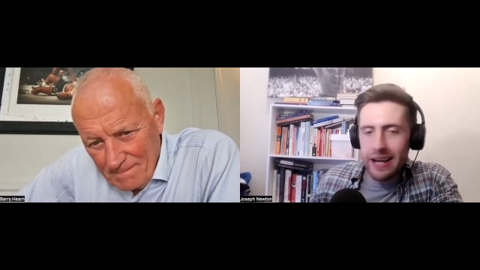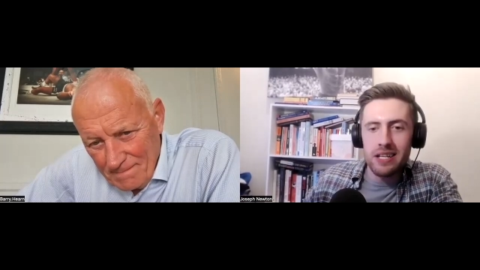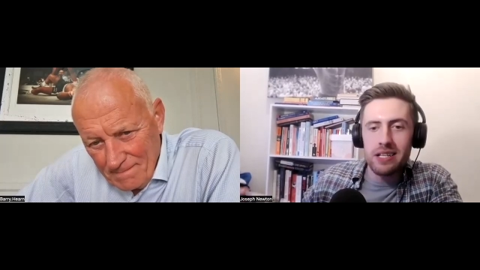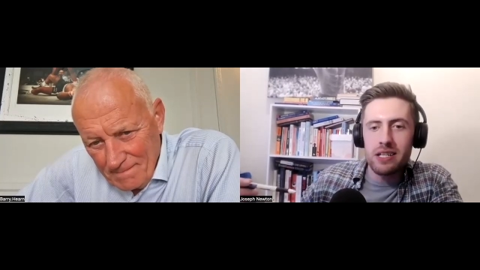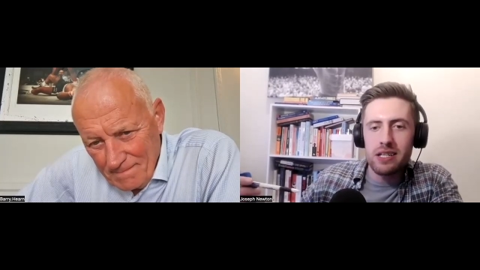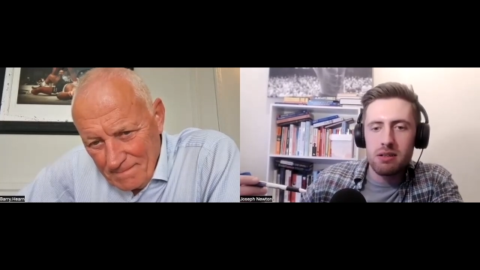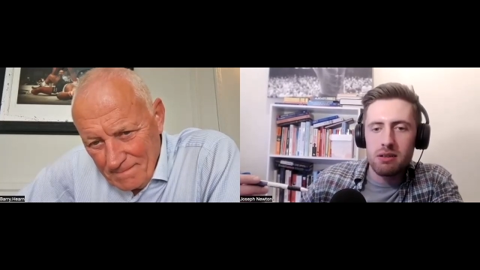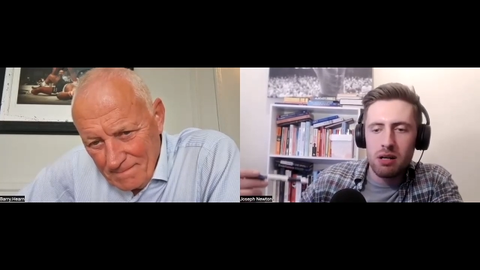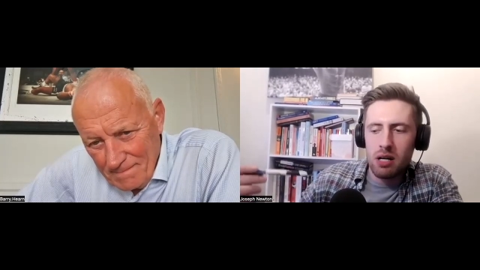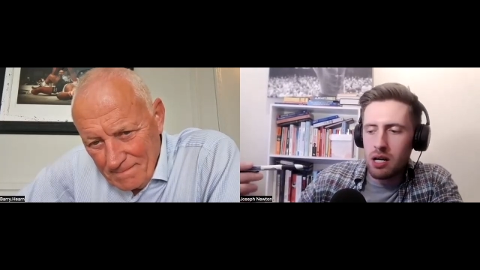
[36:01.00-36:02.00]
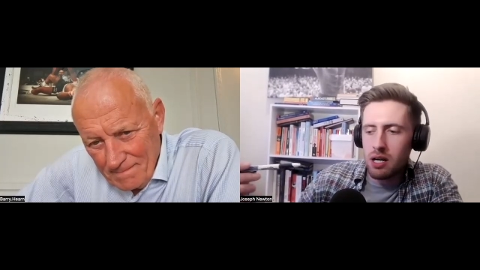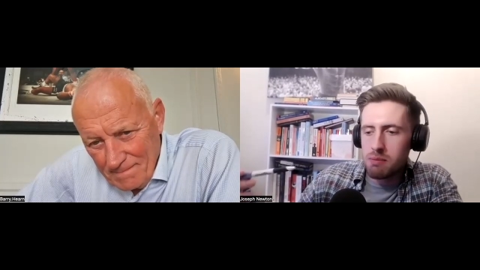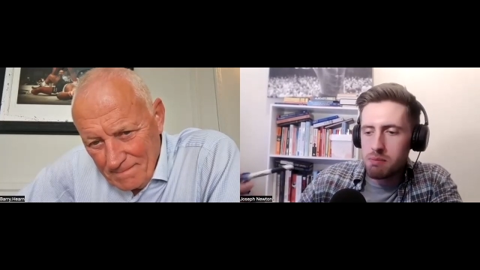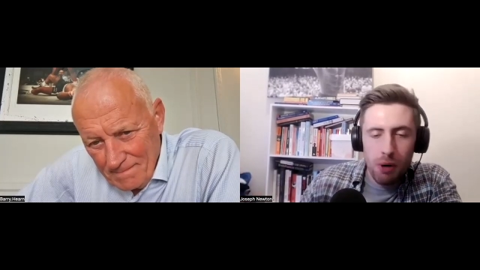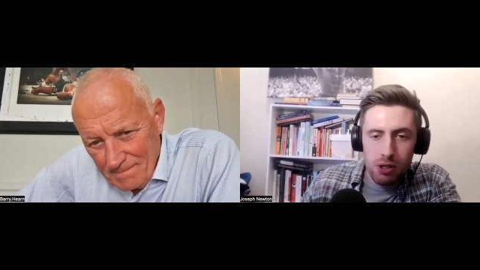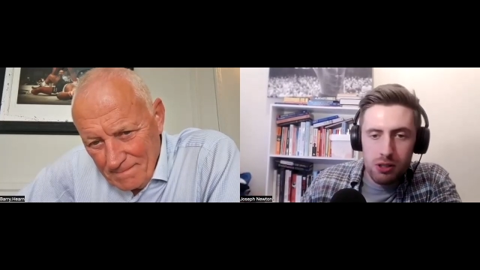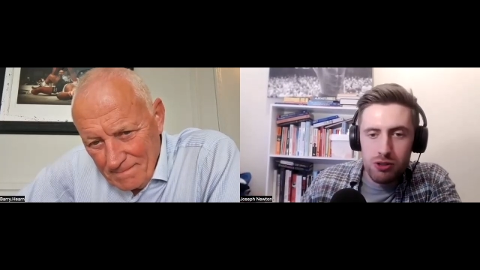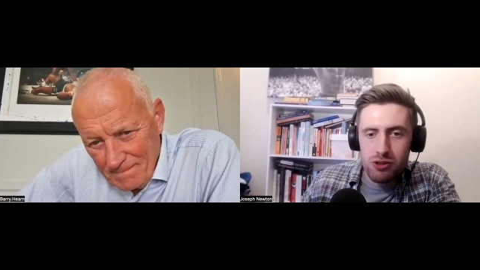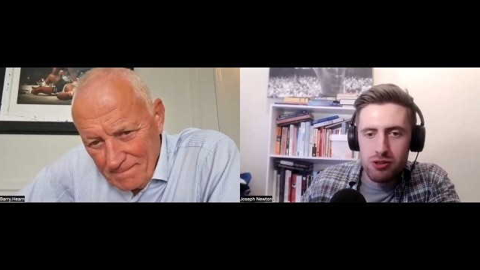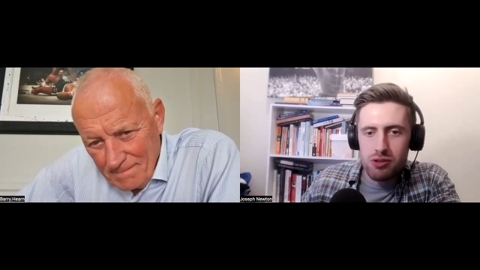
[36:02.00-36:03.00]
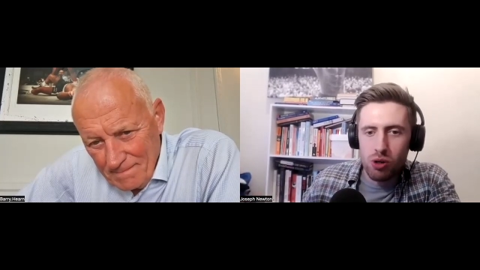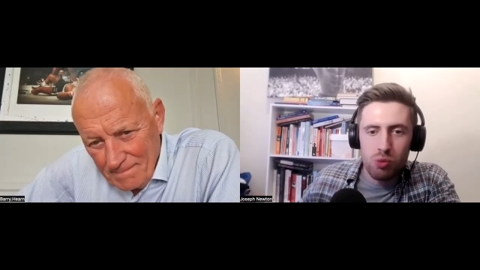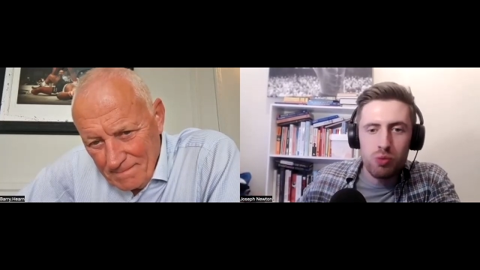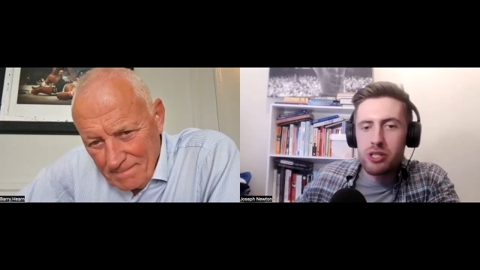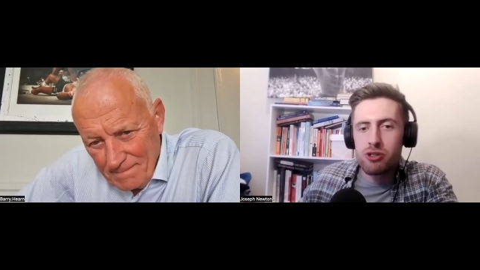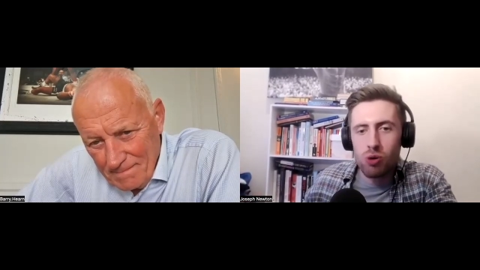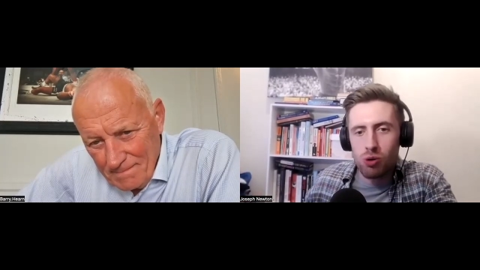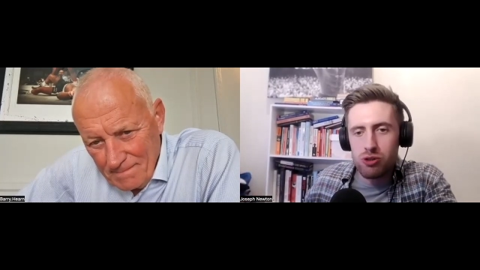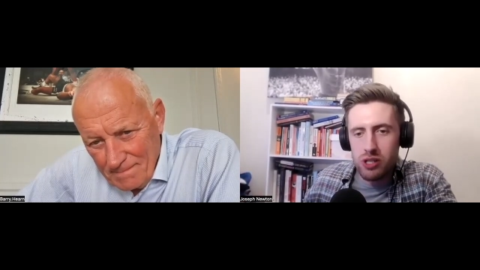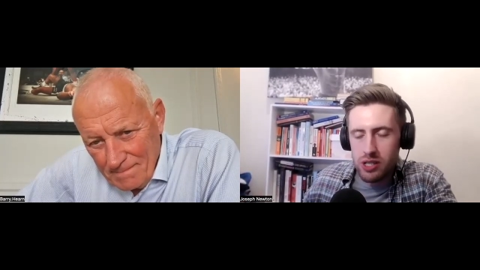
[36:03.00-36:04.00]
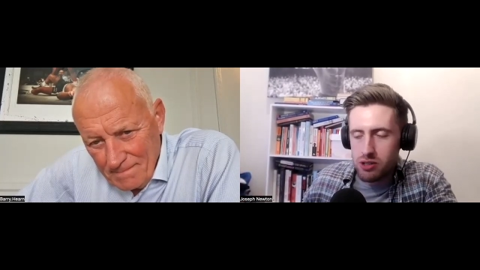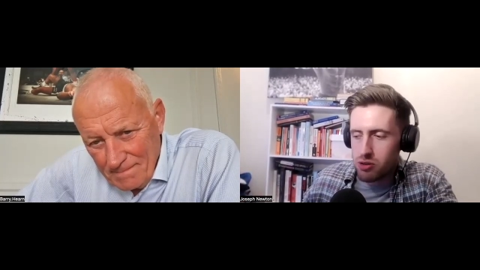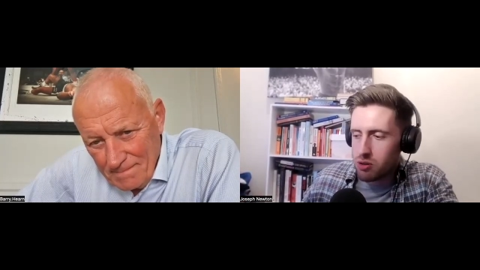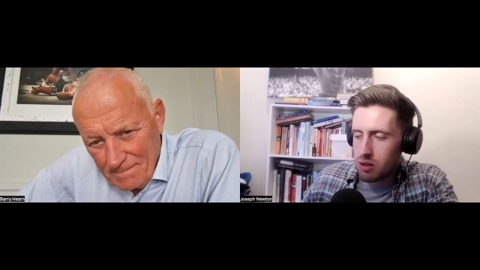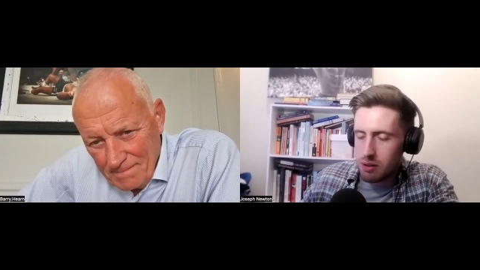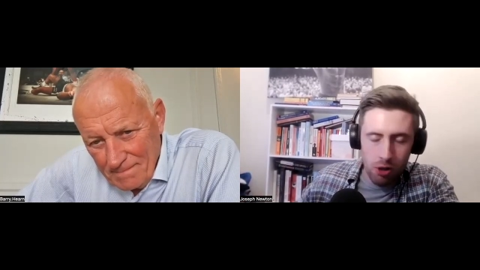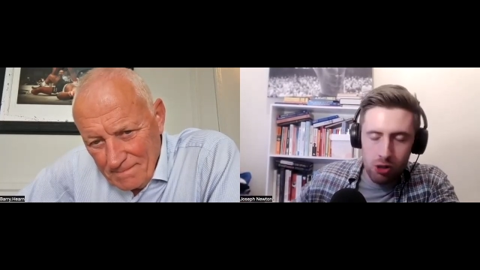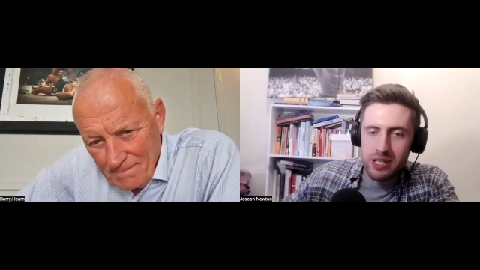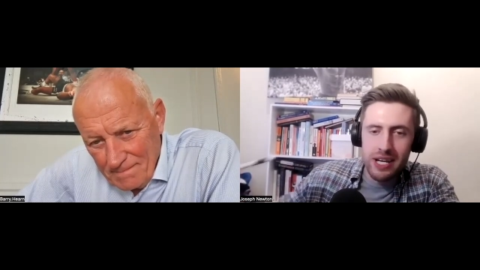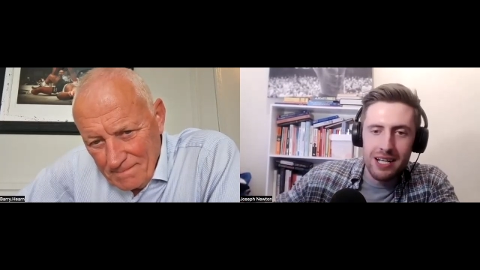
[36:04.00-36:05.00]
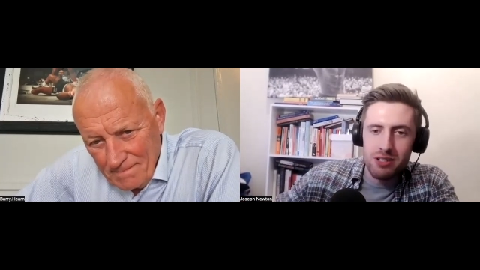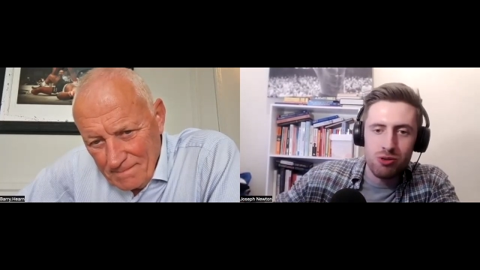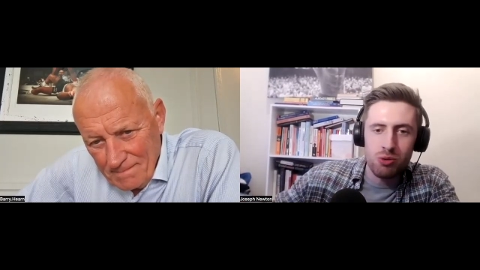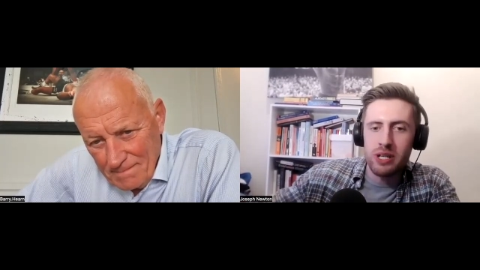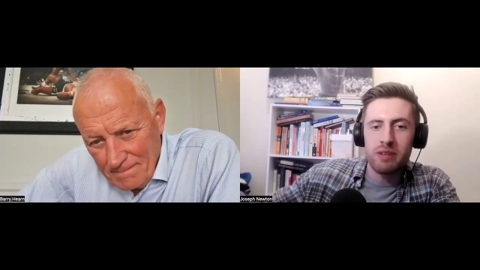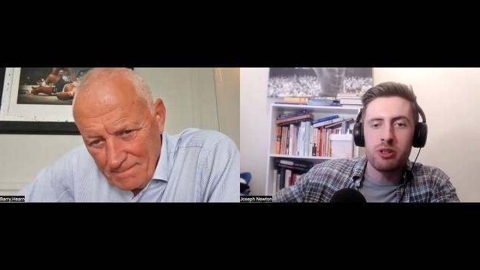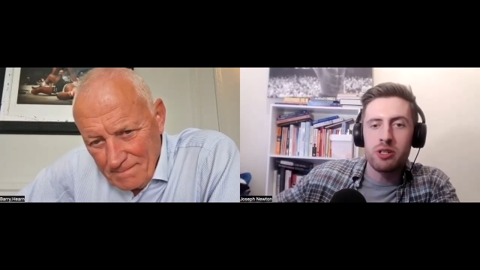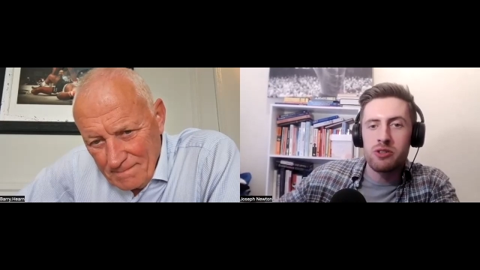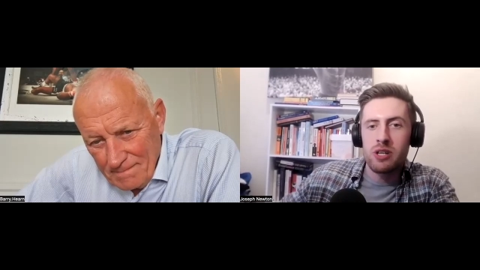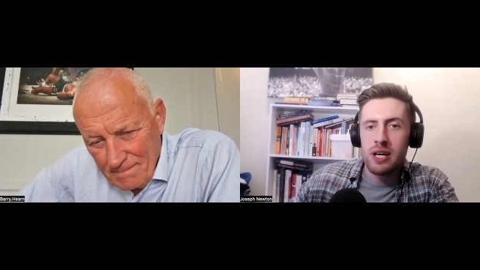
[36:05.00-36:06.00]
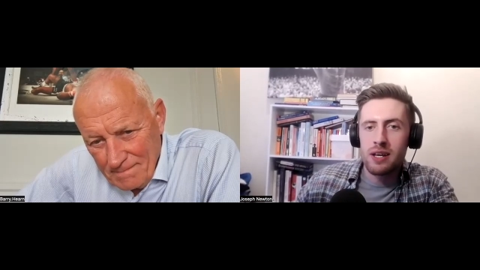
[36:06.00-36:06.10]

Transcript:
Speaker 1: any uh, books or resources or podcasts or whatever it is